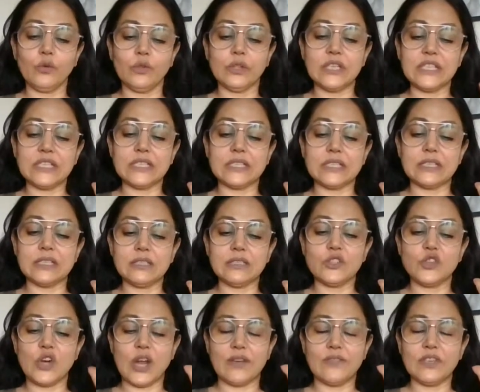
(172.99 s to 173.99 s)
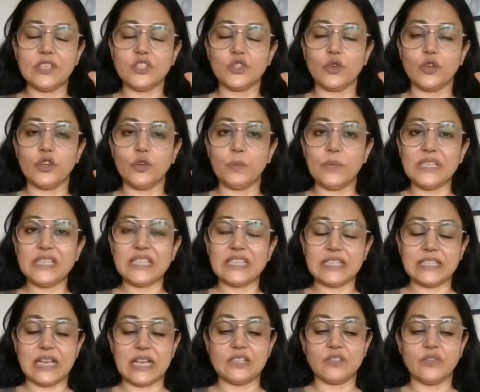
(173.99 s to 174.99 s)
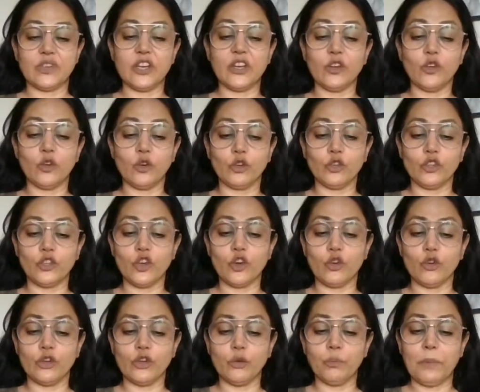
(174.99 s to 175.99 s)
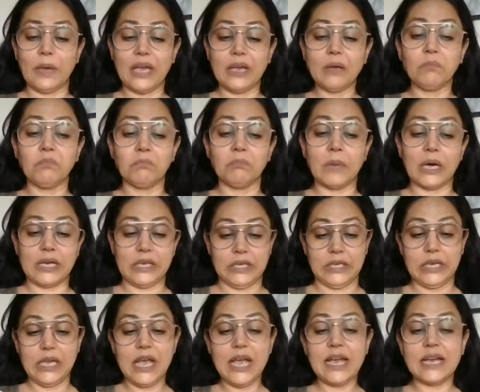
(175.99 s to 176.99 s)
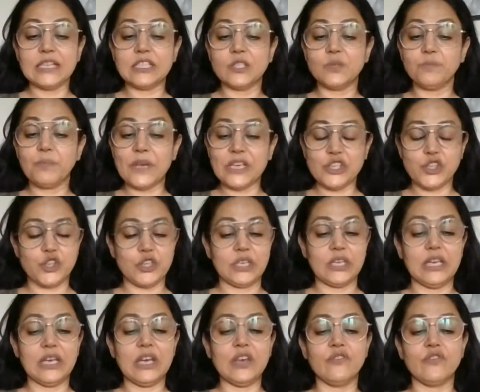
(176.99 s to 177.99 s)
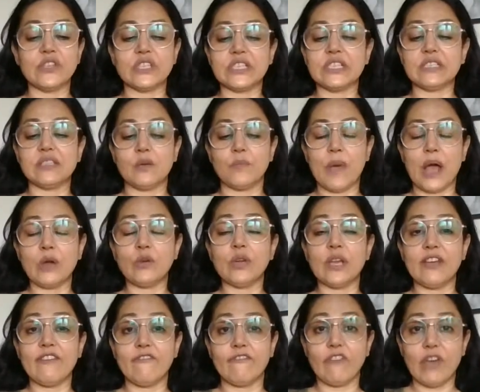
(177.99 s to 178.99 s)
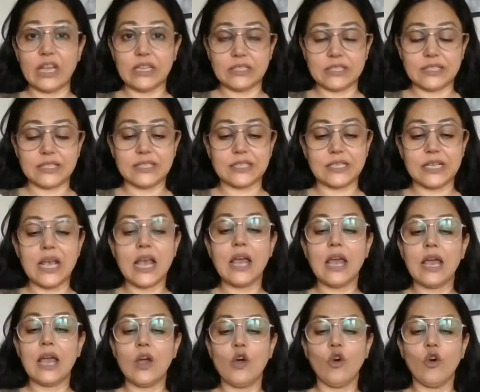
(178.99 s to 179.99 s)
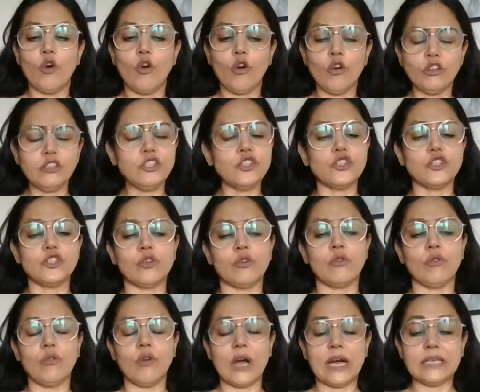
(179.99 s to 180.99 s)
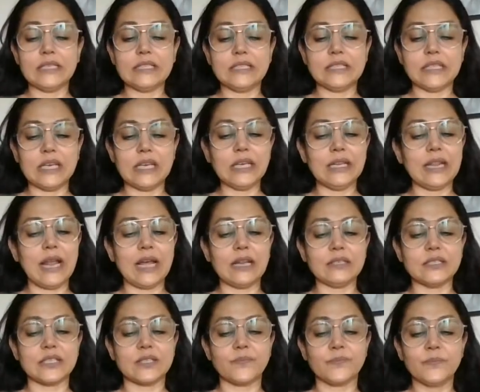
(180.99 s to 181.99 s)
this travel is going to be successful, and you're going to make money, especially if it is about events. Also, I see that,